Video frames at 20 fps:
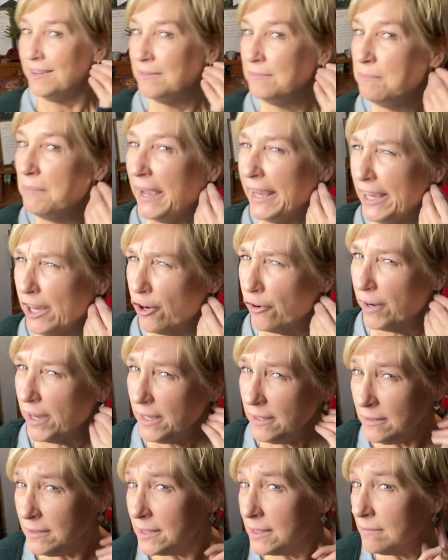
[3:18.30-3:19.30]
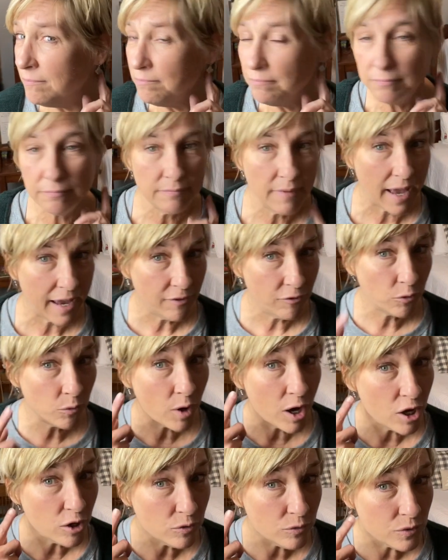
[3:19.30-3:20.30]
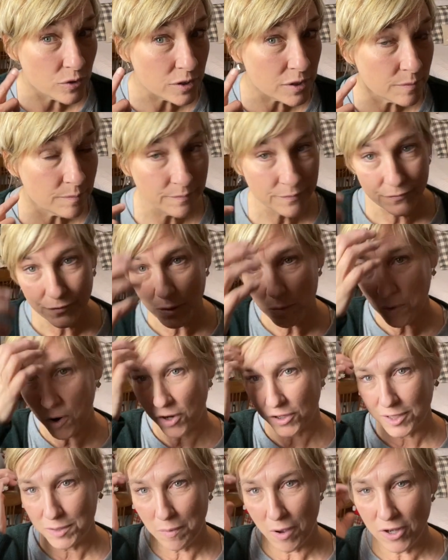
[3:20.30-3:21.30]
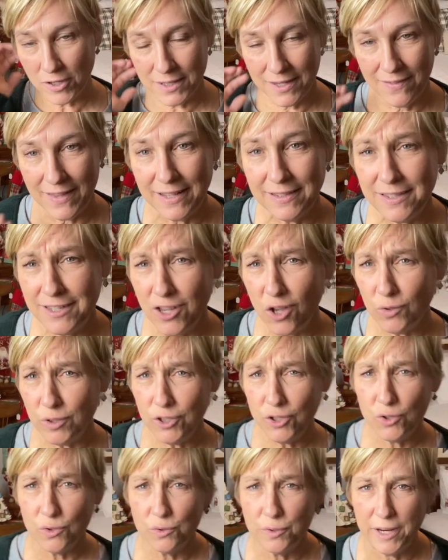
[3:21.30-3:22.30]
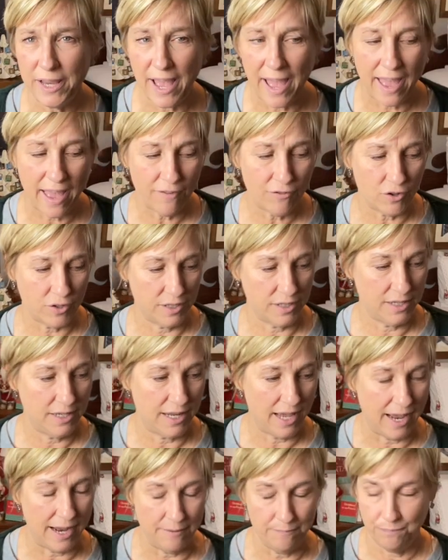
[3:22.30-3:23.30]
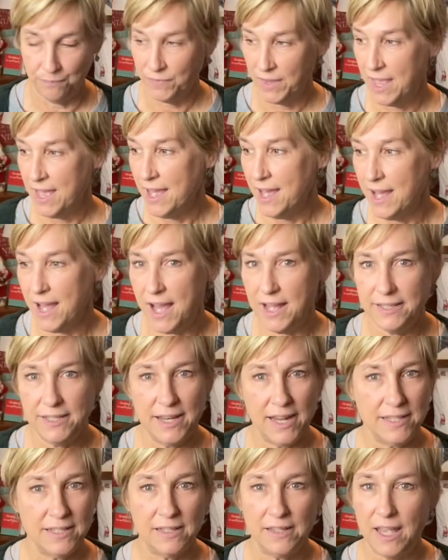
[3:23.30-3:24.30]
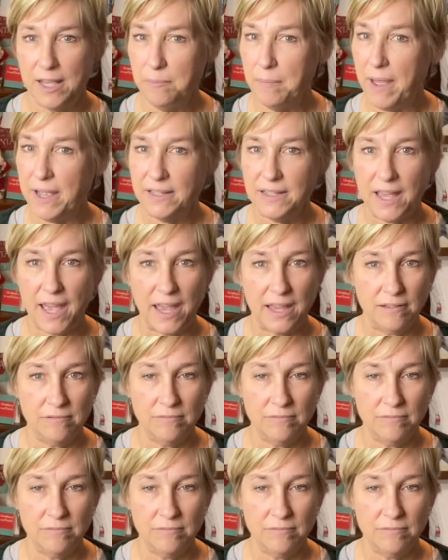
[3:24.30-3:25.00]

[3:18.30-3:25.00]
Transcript: My earrings, Ava Rose from Rocksbox, and that's the only jewelry I have on today. Uh, today's a laid-back day.